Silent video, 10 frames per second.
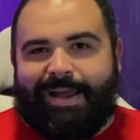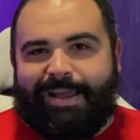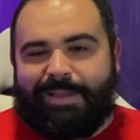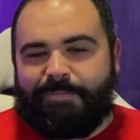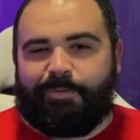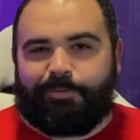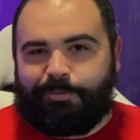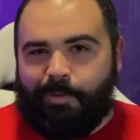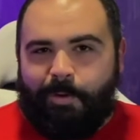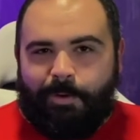he moves
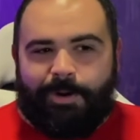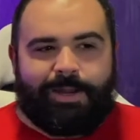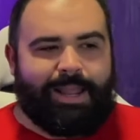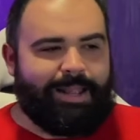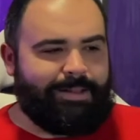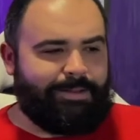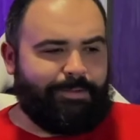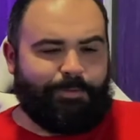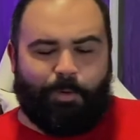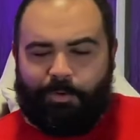forward, and
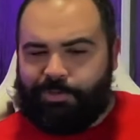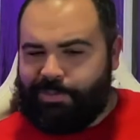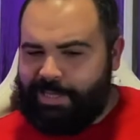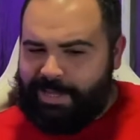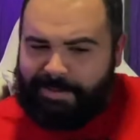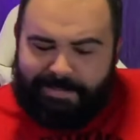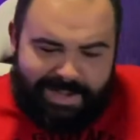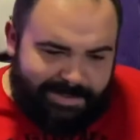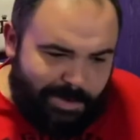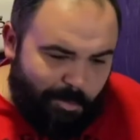of course the
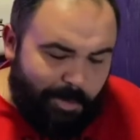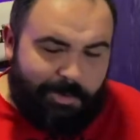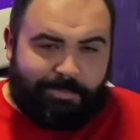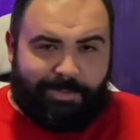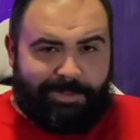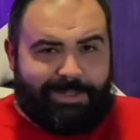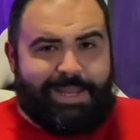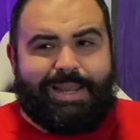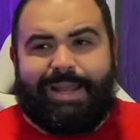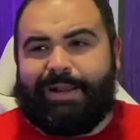amazing world building